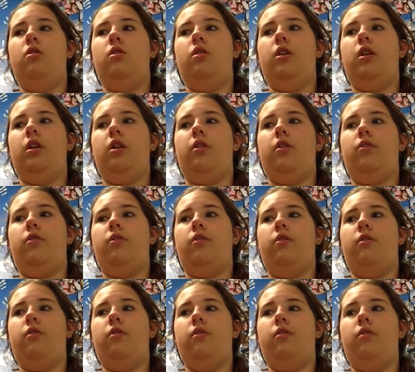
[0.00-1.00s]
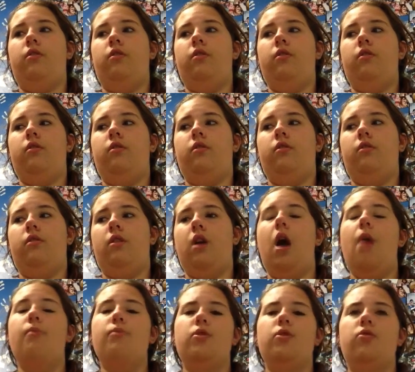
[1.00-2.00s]
I guess
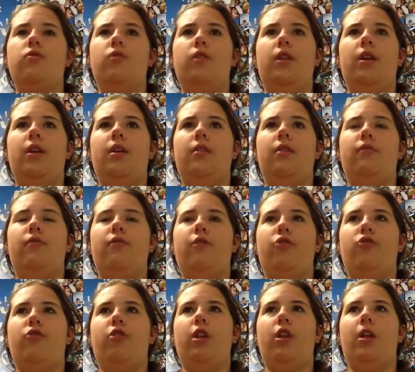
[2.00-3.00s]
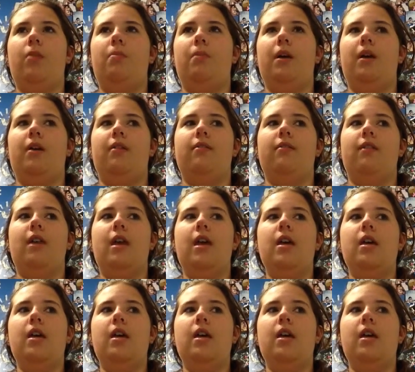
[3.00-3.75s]
I'm just really frustrated because